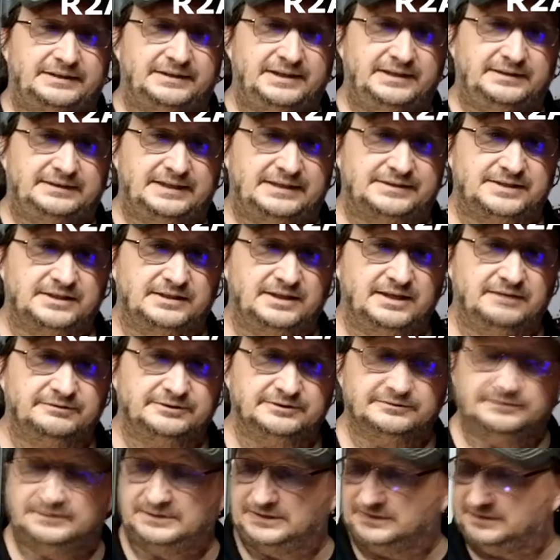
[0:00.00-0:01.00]
I think that's
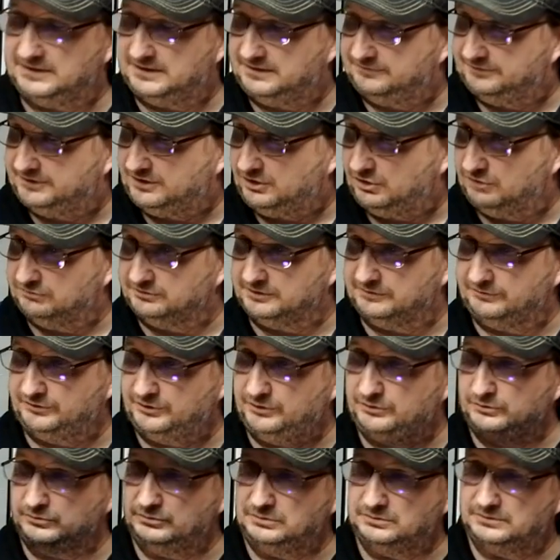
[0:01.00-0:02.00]
enough of, a, of an
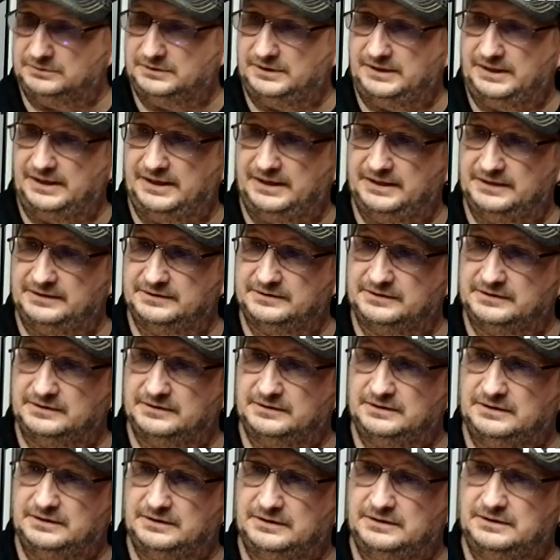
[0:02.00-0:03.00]
overview. And
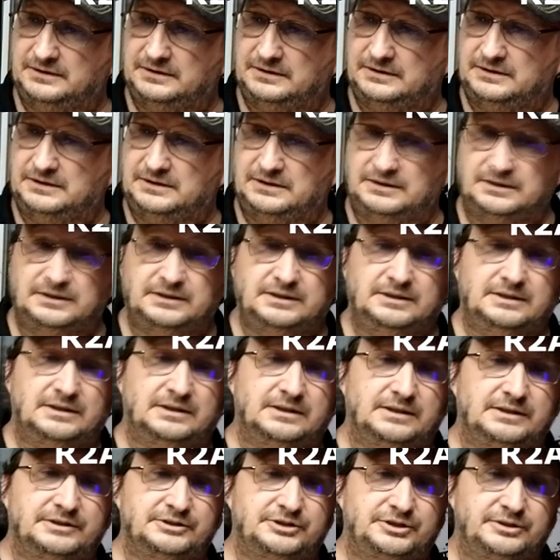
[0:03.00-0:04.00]

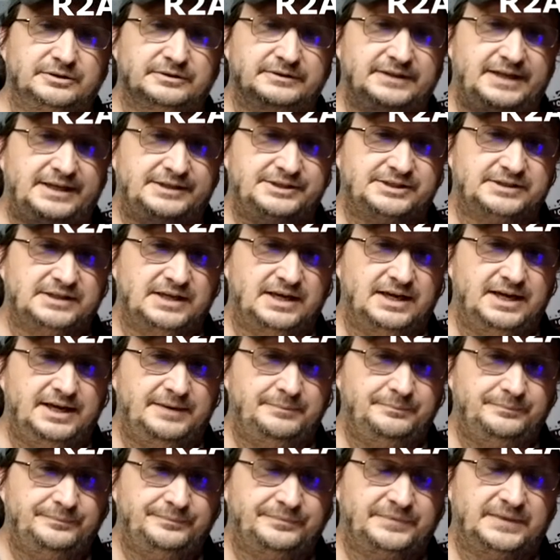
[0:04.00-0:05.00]
until next
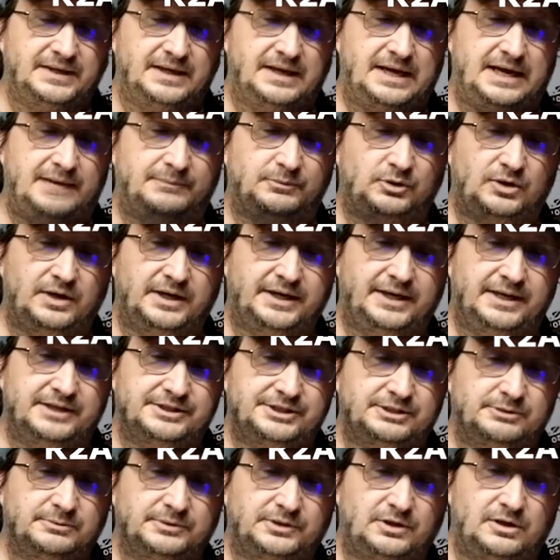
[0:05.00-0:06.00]
time, I'm Craig
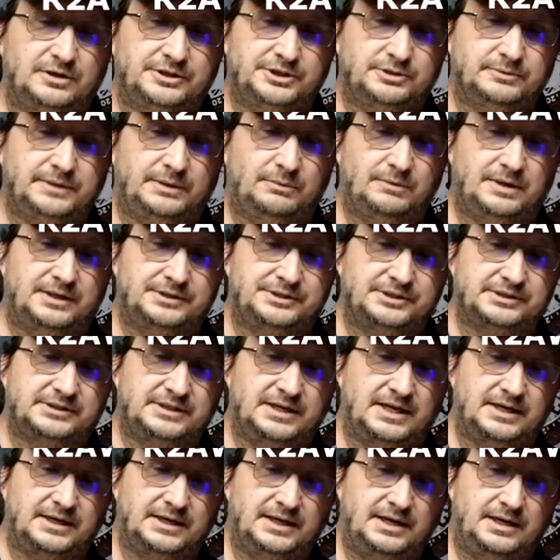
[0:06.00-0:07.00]
Hester with
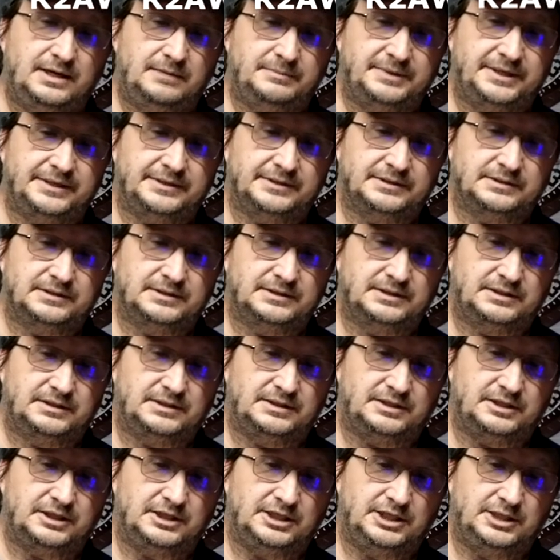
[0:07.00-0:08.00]
R2AWatches.com and
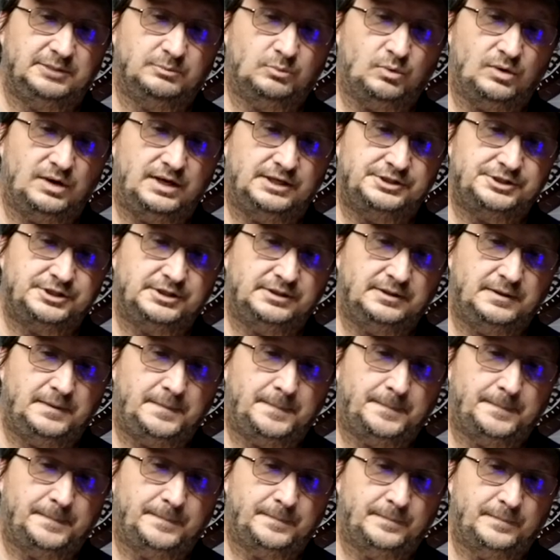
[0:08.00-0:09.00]
keep watching.